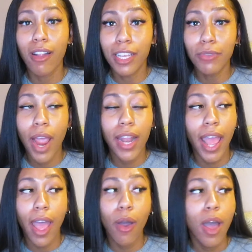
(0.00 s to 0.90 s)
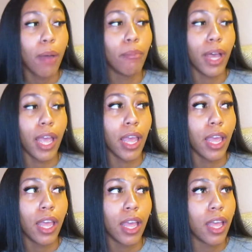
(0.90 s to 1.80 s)
in right now, but
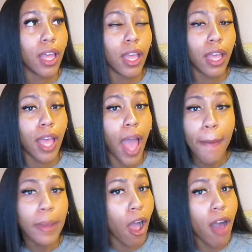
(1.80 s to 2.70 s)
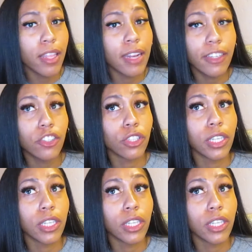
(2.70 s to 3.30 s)
I'm gonna call in eventually.